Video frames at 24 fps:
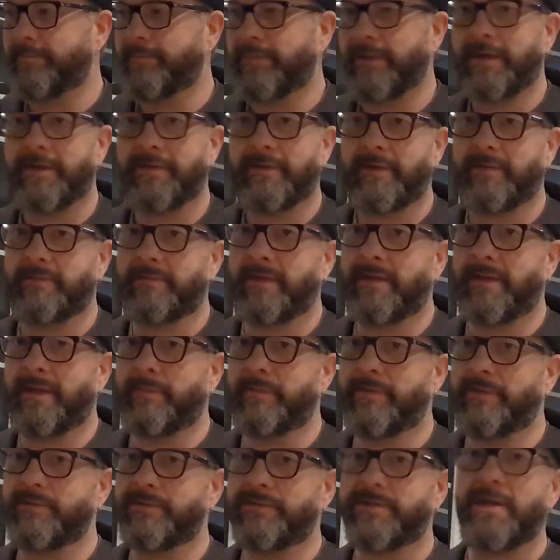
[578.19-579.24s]
playing. They, they let
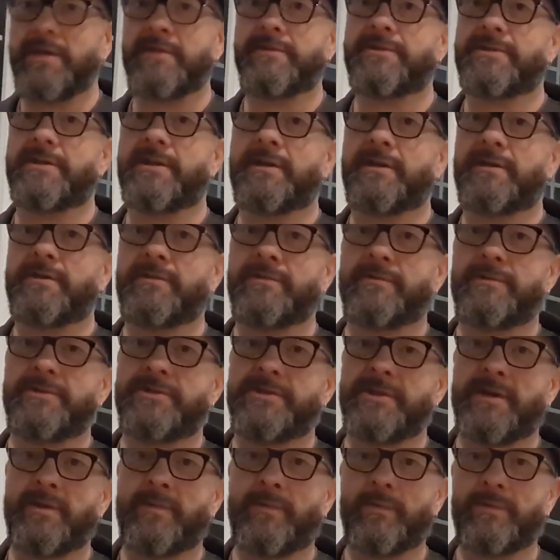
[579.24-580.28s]
me do sound check and do the
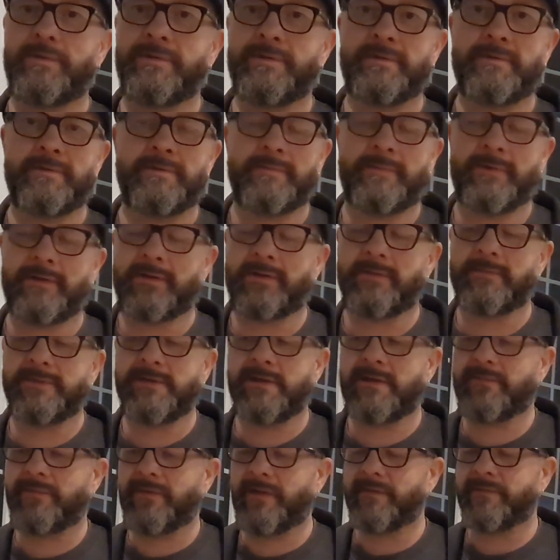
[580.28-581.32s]
check one, too, but it comes
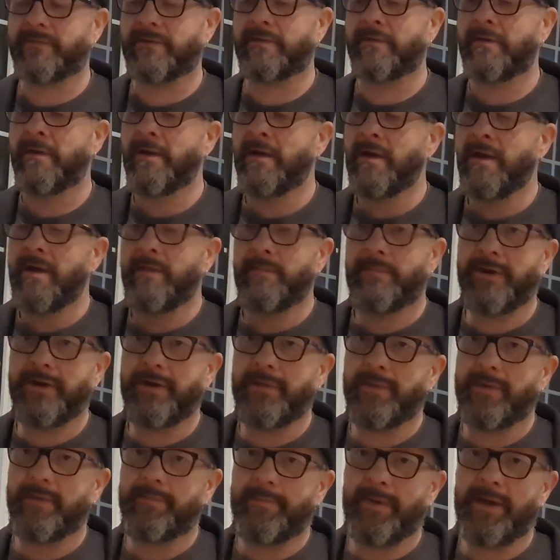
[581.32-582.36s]
off after. But
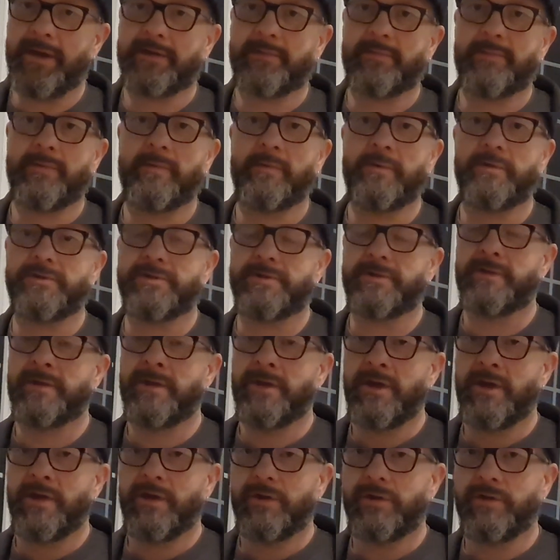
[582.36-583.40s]
anyway, back to promotion.
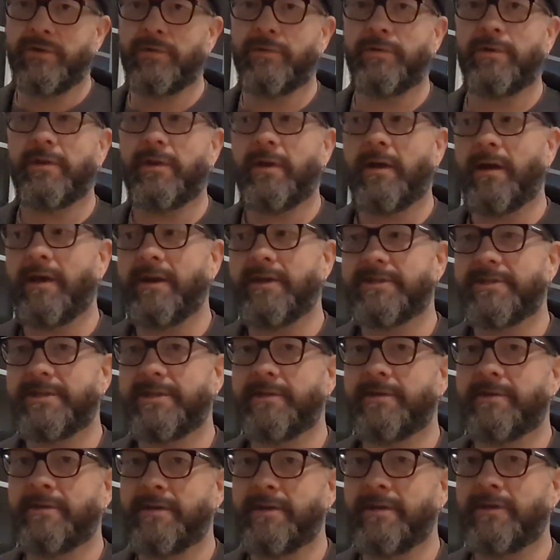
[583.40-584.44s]
Utilize the
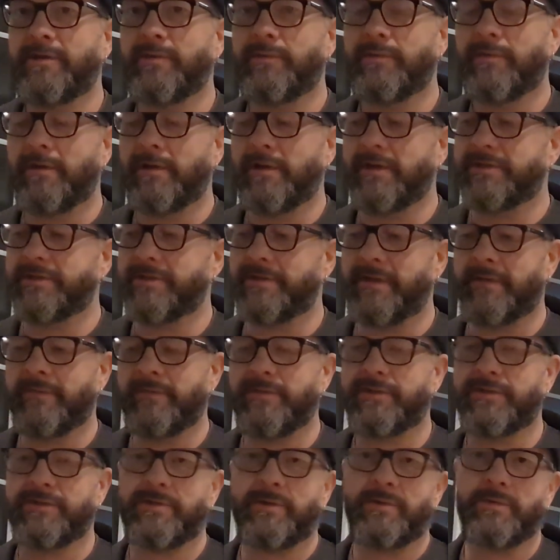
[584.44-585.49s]
internet, utilize every
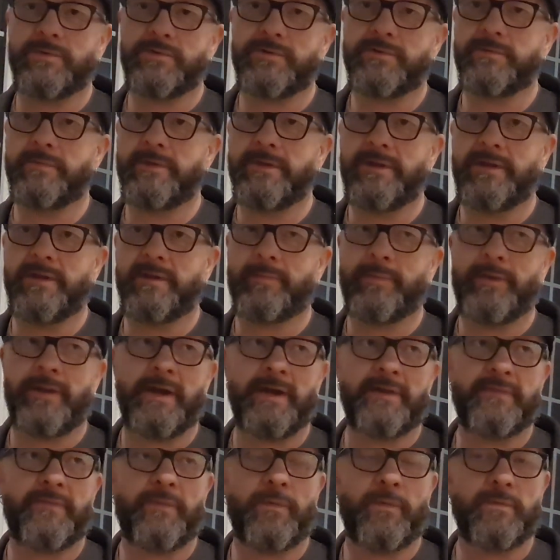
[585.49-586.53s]
social media
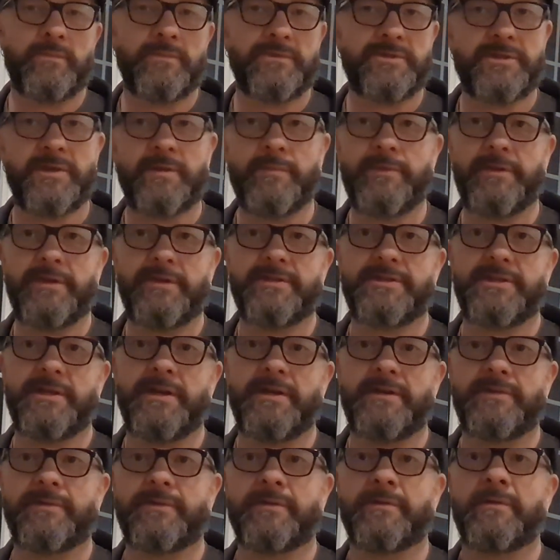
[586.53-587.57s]
platform. Somebody is
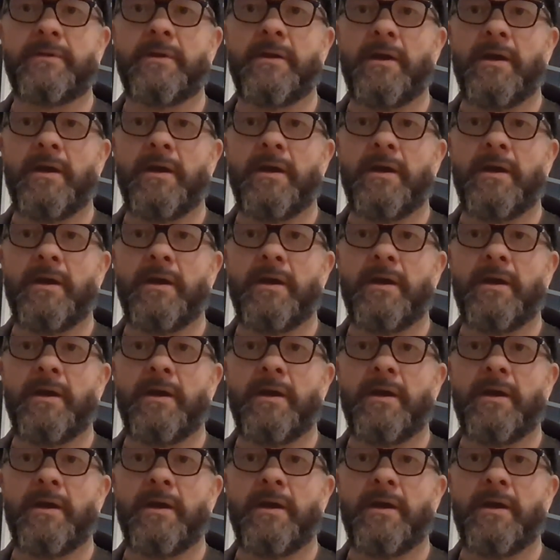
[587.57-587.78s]
on there.